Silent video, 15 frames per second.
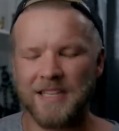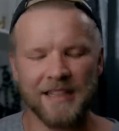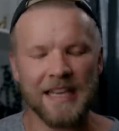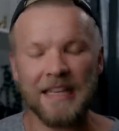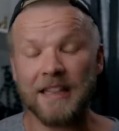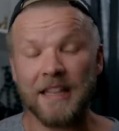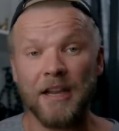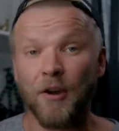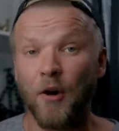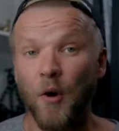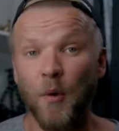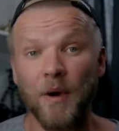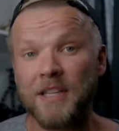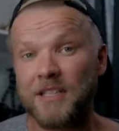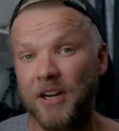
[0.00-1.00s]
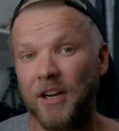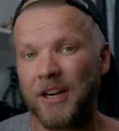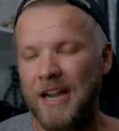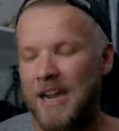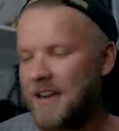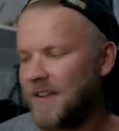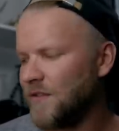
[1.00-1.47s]
I think they always are
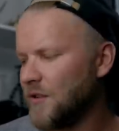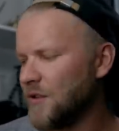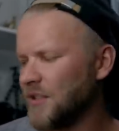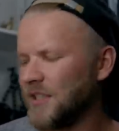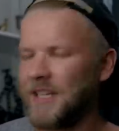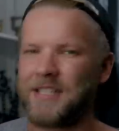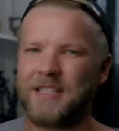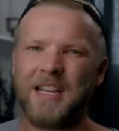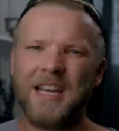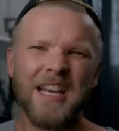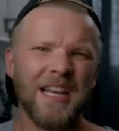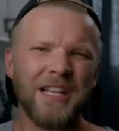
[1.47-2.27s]
kind of useless.